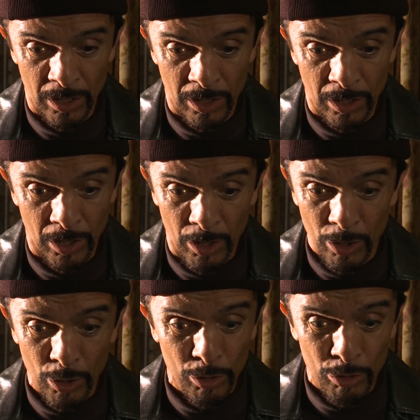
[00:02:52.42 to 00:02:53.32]
of a
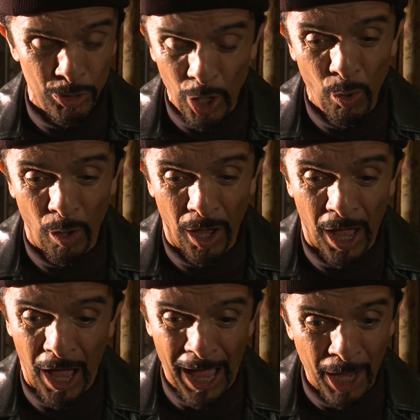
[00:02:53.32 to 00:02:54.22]
dead guy? No,
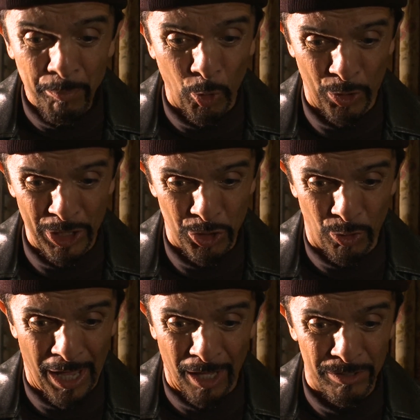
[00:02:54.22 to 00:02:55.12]
I broke
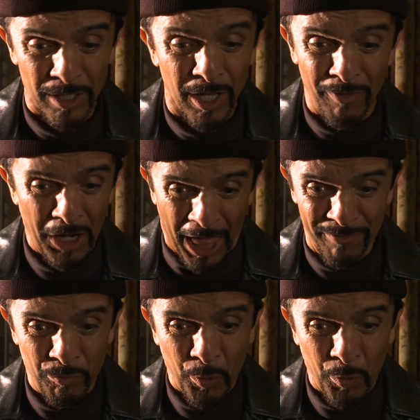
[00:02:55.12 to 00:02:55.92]
into a house of a live